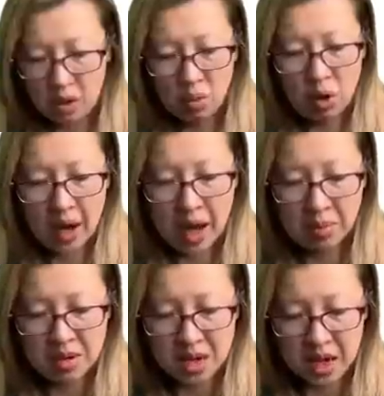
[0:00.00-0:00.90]
What
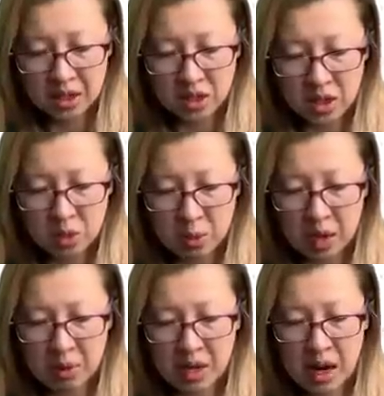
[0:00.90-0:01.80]
happened next is where
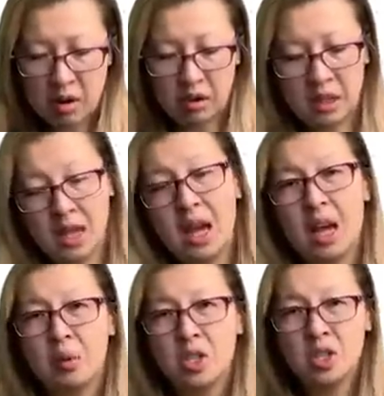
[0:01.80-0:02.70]
we currently
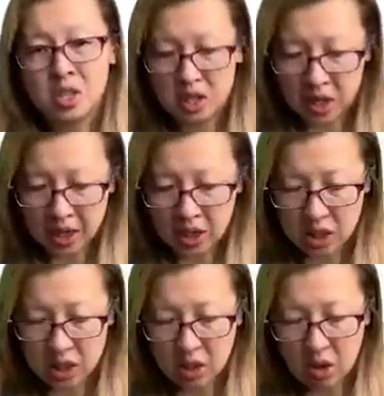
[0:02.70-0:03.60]
are, which is this
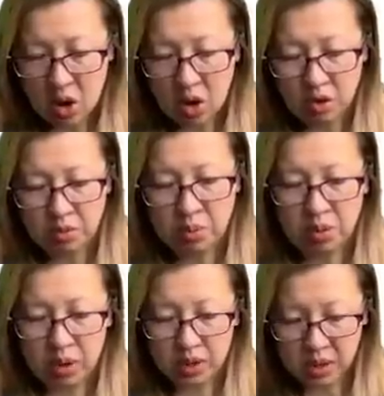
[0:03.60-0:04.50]
idea of
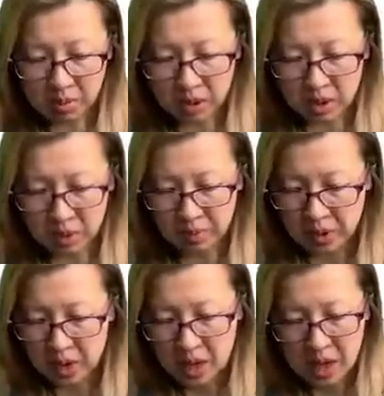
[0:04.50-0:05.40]
proximity.
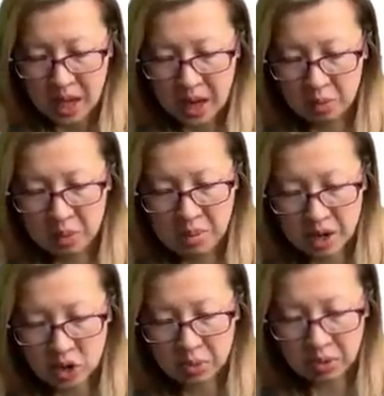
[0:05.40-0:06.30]
And we
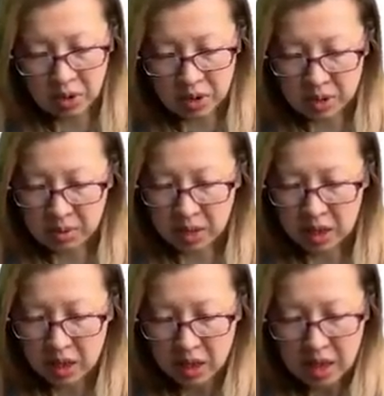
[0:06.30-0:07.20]
mentioned
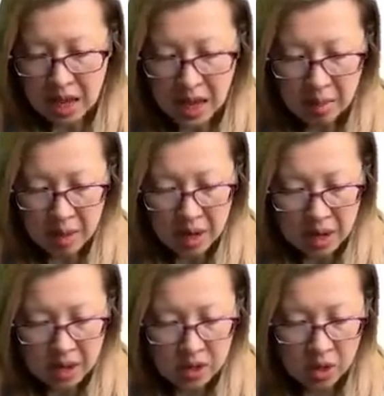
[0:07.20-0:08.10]
proximity. Um,
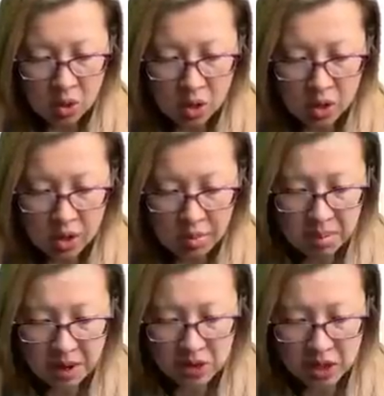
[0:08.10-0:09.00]
the auditor
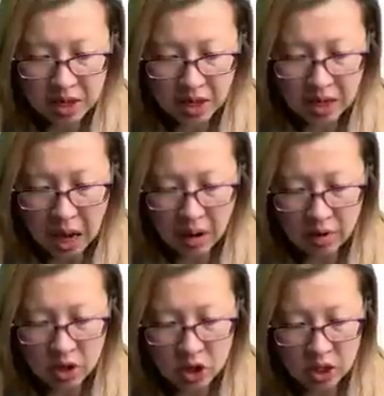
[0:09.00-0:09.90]
must
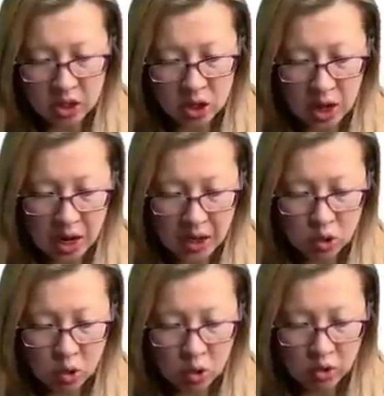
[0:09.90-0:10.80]
encourage, entice,
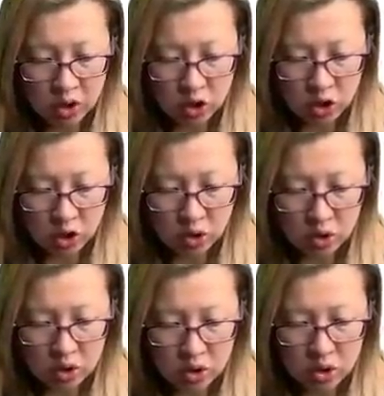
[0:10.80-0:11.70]
or
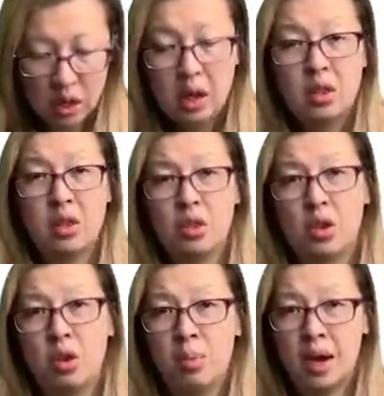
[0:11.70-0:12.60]
induce the
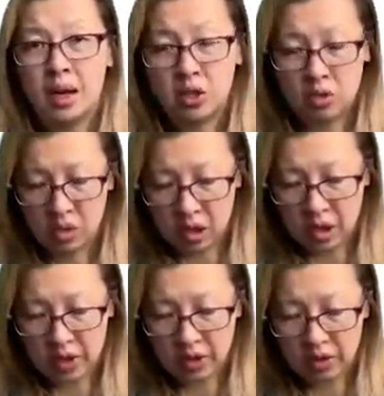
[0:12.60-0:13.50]
third party to
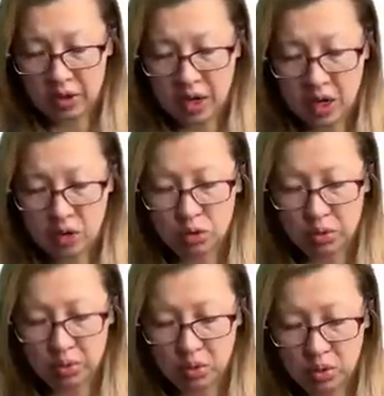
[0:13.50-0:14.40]
rely on the financial
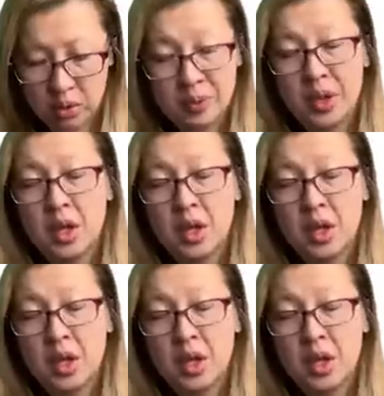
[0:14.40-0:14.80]
report.